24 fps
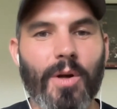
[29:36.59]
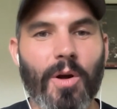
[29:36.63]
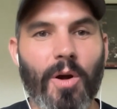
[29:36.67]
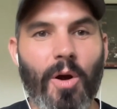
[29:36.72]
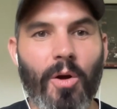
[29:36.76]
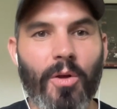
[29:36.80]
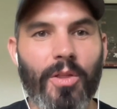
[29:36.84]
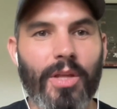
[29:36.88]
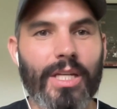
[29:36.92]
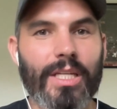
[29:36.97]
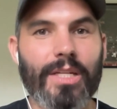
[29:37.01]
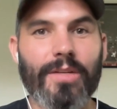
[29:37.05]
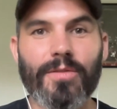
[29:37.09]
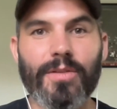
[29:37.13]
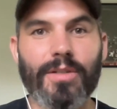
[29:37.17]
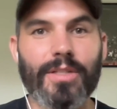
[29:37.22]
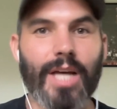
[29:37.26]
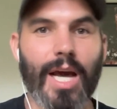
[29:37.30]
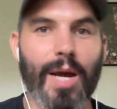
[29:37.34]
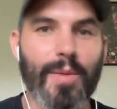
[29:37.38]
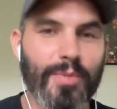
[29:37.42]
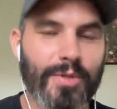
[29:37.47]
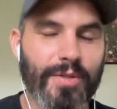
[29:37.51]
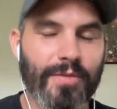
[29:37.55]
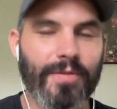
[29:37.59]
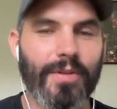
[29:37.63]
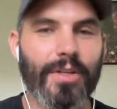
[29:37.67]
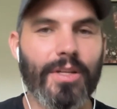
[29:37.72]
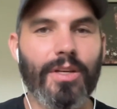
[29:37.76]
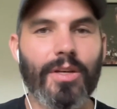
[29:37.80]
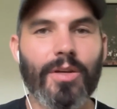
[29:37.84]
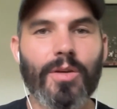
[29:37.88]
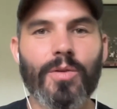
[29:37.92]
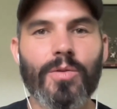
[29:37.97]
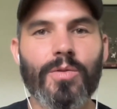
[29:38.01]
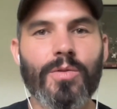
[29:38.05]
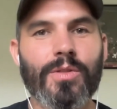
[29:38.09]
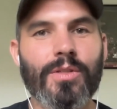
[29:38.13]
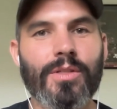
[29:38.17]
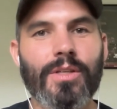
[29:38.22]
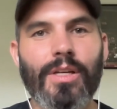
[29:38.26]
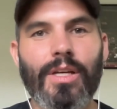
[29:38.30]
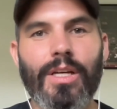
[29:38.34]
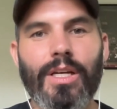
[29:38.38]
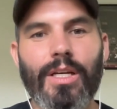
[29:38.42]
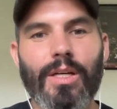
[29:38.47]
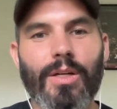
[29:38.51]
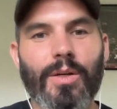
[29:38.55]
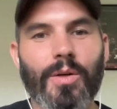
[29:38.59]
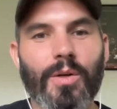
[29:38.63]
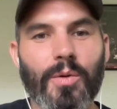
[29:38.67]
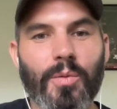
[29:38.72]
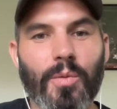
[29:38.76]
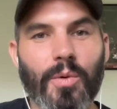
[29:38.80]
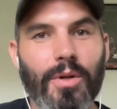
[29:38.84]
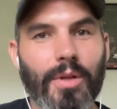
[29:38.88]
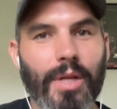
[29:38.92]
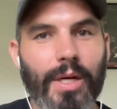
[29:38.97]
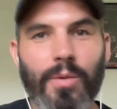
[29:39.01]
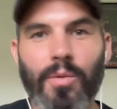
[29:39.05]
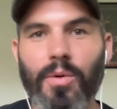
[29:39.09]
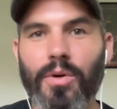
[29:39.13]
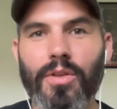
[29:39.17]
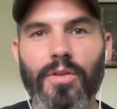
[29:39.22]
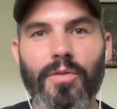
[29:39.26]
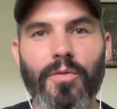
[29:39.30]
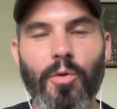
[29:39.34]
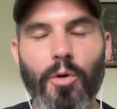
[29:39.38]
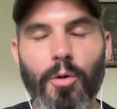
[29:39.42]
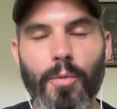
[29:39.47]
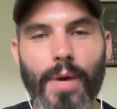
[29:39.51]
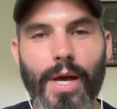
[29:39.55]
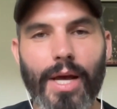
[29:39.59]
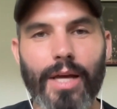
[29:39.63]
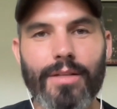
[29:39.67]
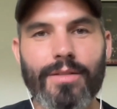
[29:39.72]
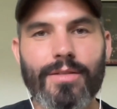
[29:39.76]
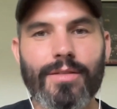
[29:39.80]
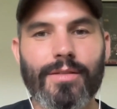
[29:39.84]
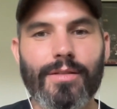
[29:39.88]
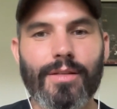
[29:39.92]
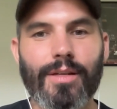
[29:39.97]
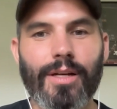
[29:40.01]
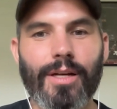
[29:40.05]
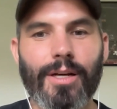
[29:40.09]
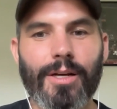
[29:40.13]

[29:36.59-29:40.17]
Are they different types of videos? what are the formats.